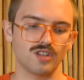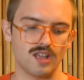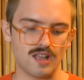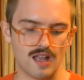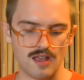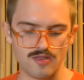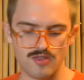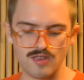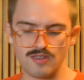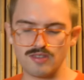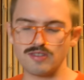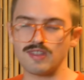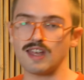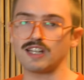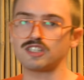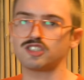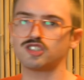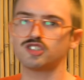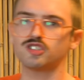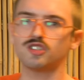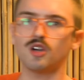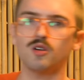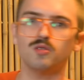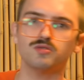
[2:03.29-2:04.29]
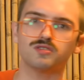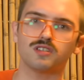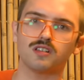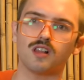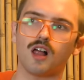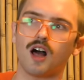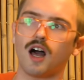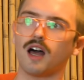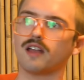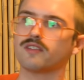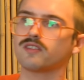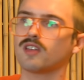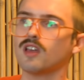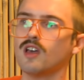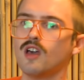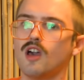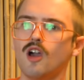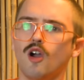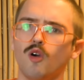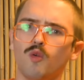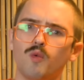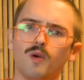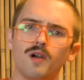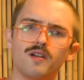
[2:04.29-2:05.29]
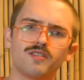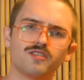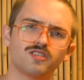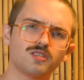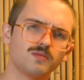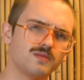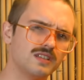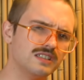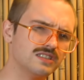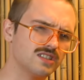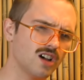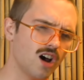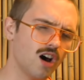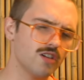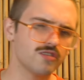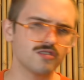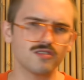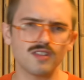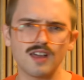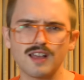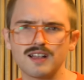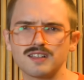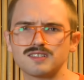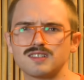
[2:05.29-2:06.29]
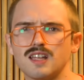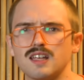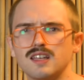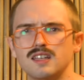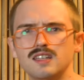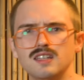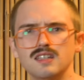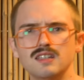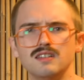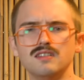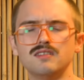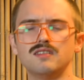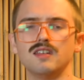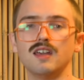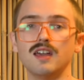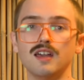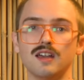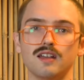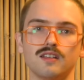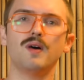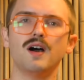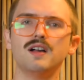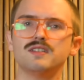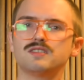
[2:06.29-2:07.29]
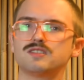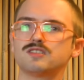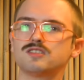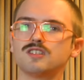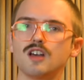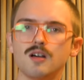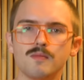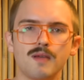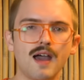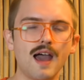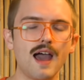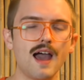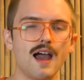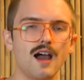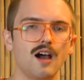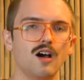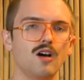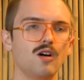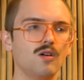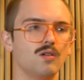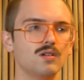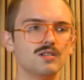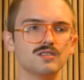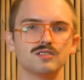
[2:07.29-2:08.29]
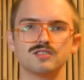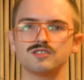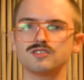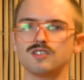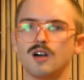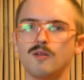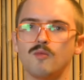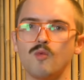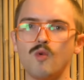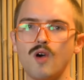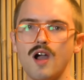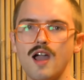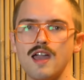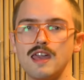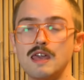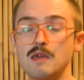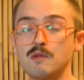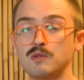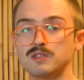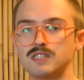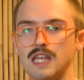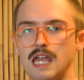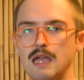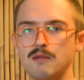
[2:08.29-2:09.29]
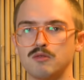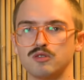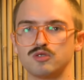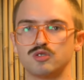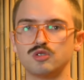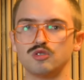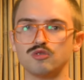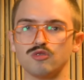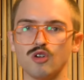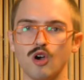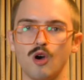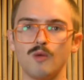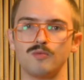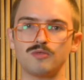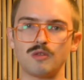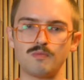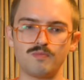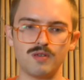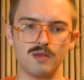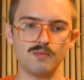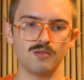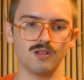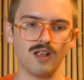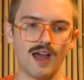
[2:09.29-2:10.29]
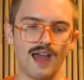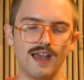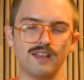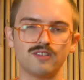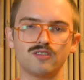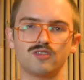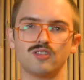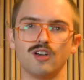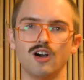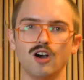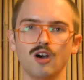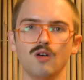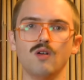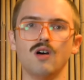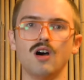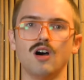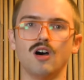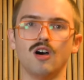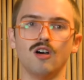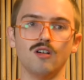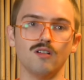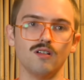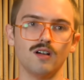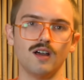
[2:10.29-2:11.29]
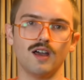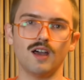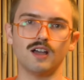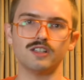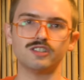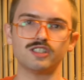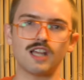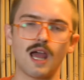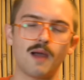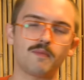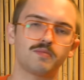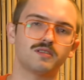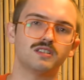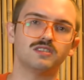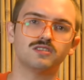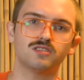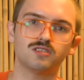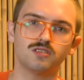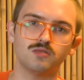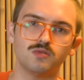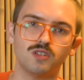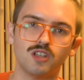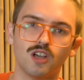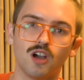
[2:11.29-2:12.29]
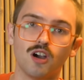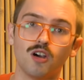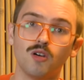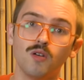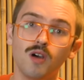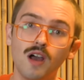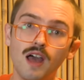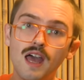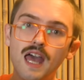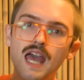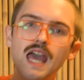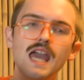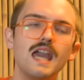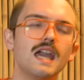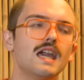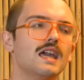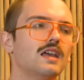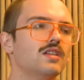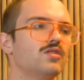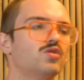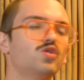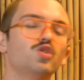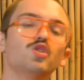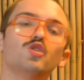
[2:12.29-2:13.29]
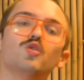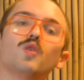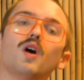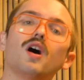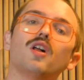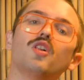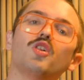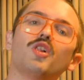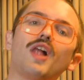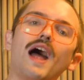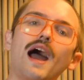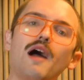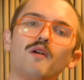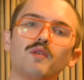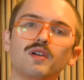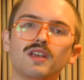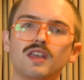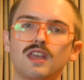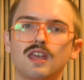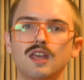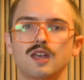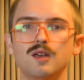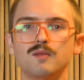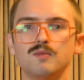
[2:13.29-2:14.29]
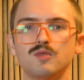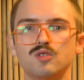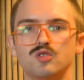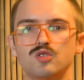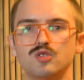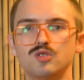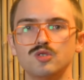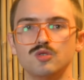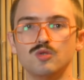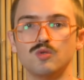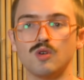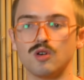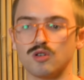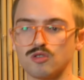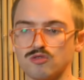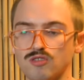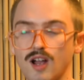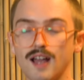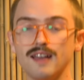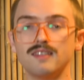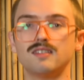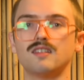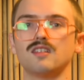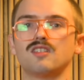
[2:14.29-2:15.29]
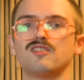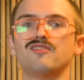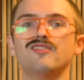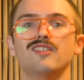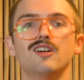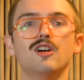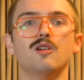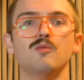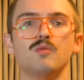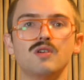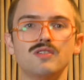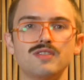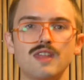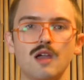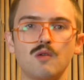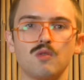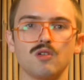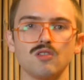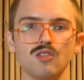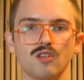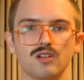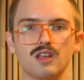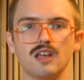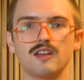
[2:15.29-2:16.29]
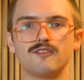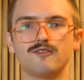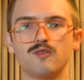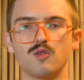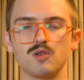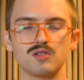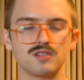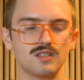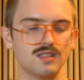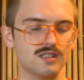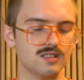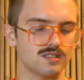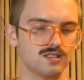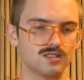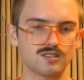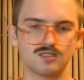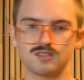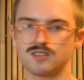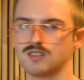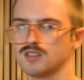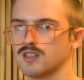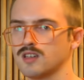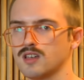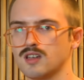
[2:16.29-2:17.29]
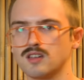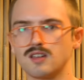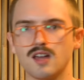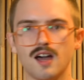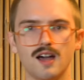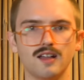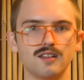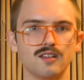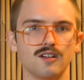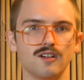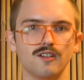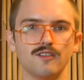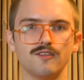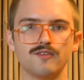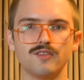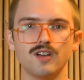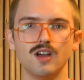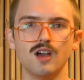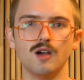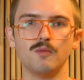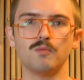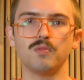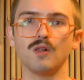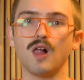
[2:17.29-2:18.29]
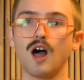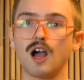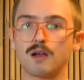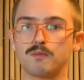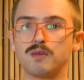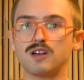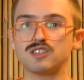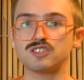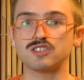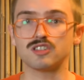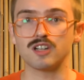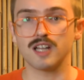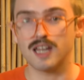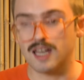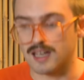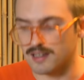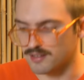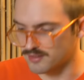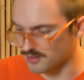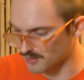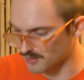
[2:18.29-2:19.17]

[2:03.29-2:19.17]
I think that shows a lot with some of these other things that he did. But somehow, some way, he was able to rope the people at Toho, a Japanese studio, into allowing him to write this film when they were looking for this kind of blockbuster hit.